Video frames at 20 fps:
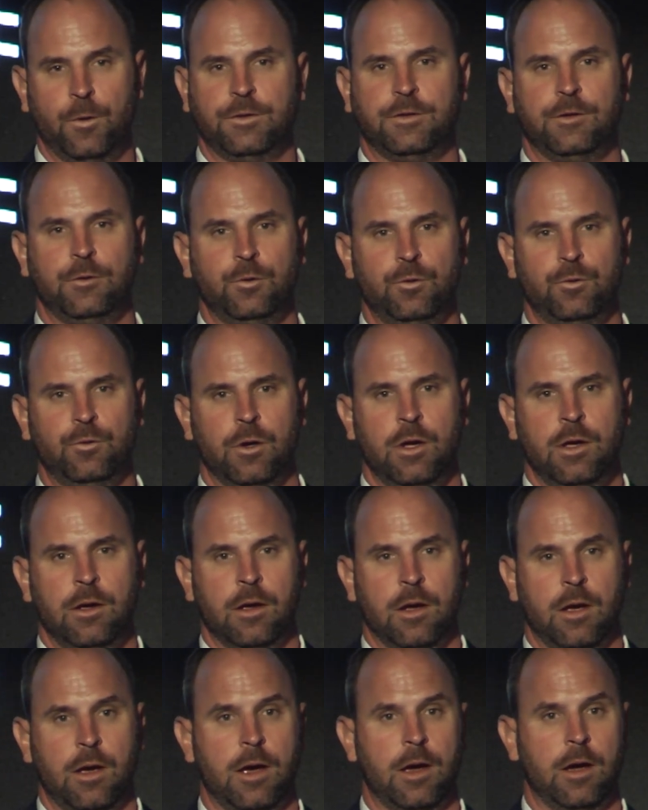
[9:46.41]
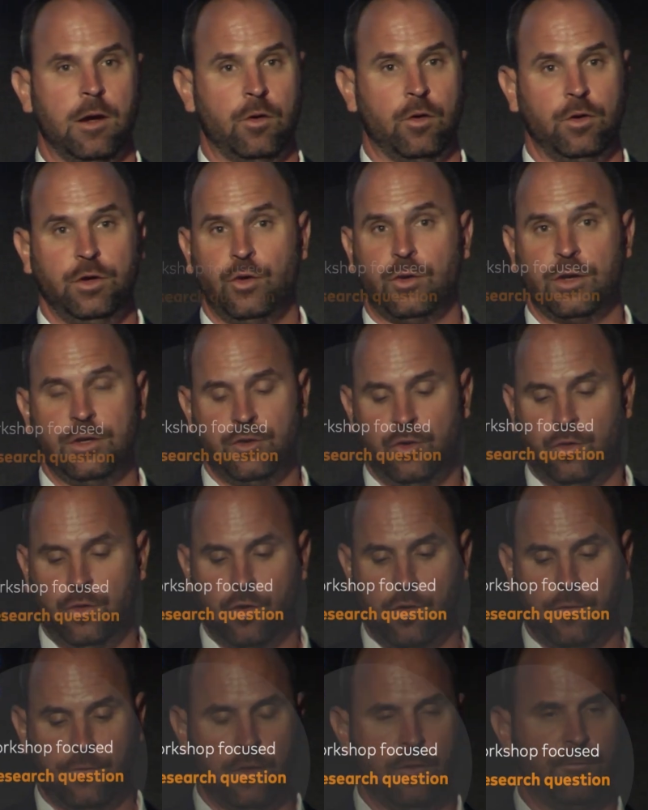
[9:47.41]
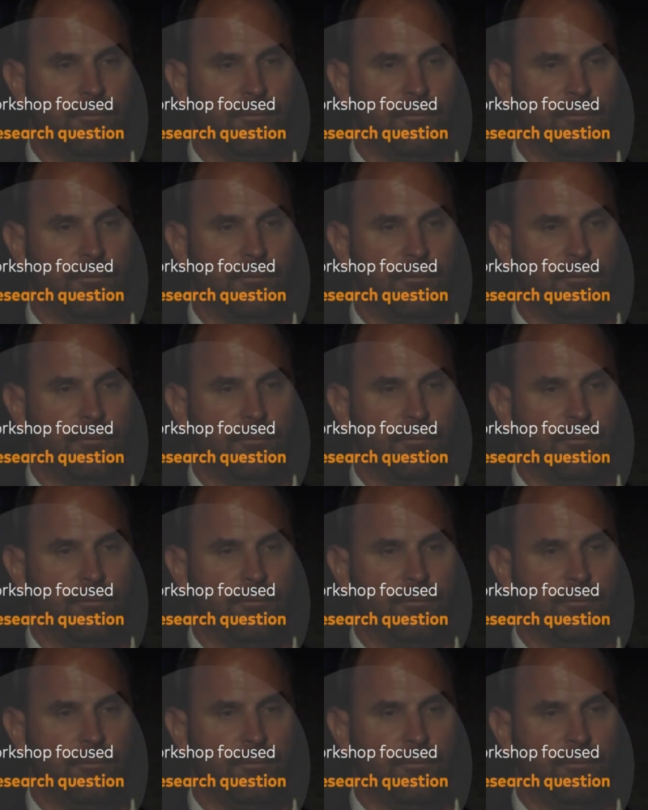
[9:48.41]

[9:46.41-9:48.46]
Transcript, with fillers: or two, uh, or you can do it over